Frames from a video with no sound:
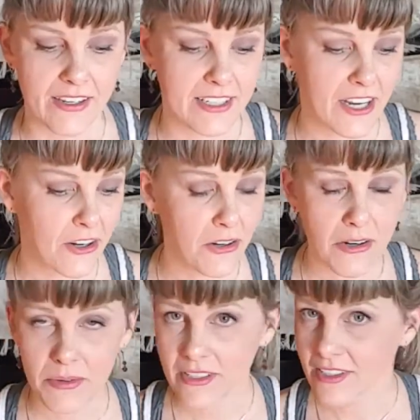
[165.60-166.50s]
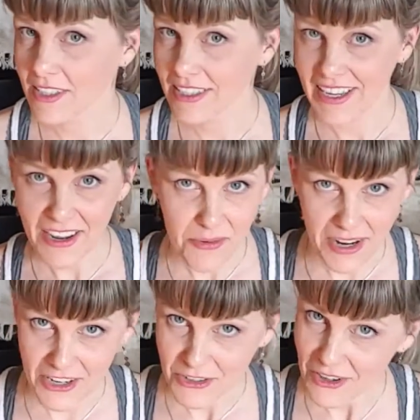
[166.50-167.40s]
Tarot was the
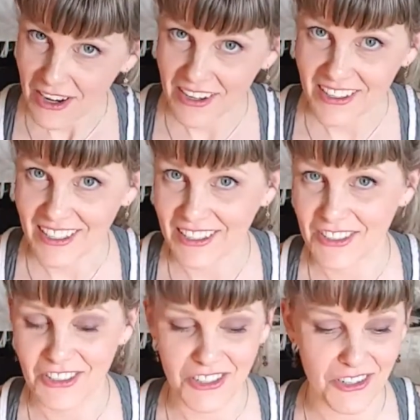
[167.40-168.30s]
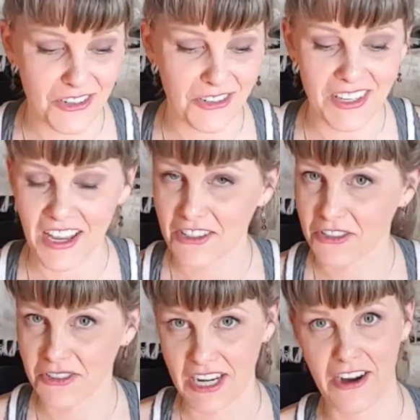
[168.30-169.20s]
gateway drug into the
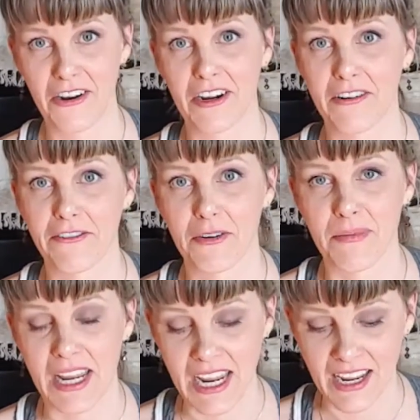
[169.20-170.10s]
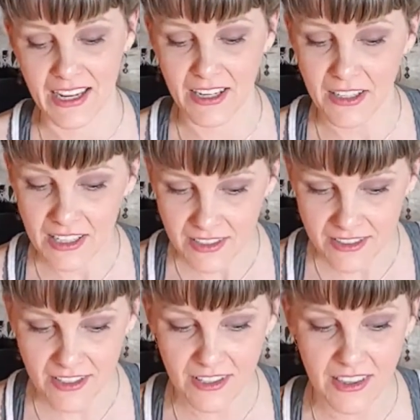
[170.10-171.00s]
esoteric for me. It
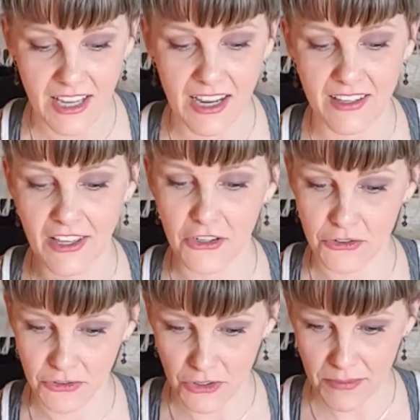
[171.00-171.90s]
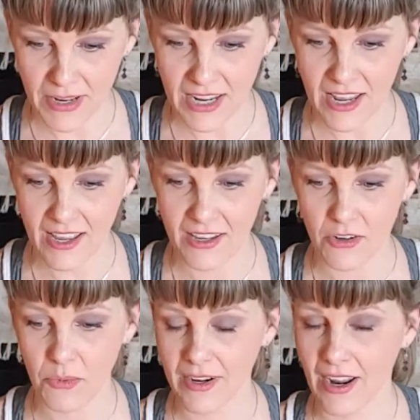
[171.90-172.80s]
is the thing that drew me
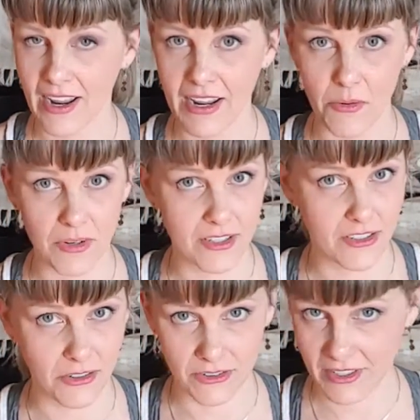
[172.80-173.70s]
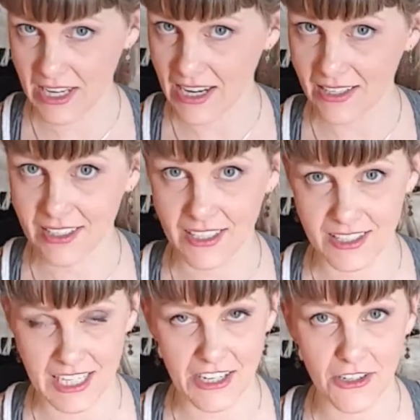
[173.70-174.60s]
in when I was only
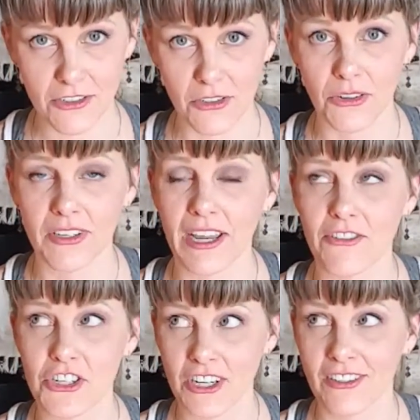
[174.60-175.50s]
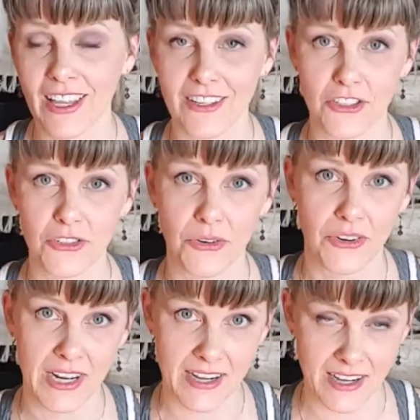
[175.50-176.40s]
16 years old. I've shared that
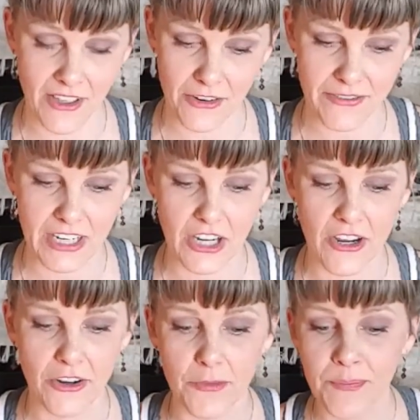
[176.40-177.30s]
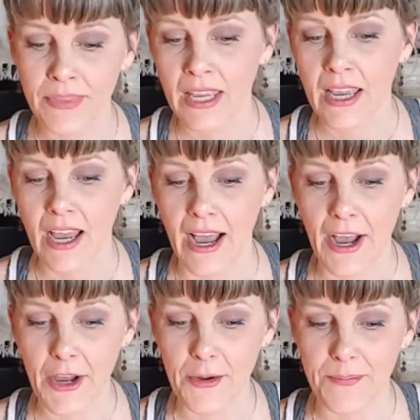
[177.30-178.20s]
story in another video.
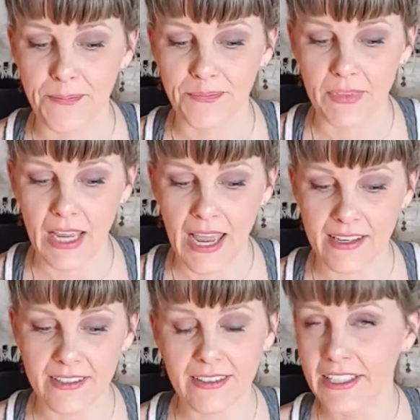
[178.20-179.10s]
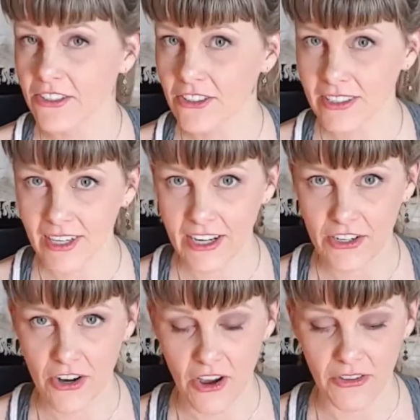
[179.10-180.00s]
And little did I
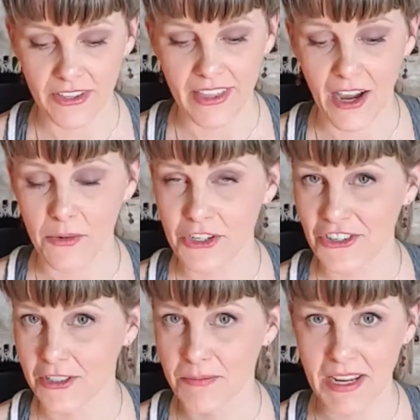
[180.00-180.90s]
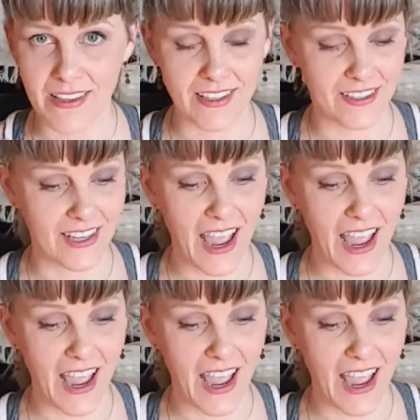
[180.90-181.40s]
know that that would just be this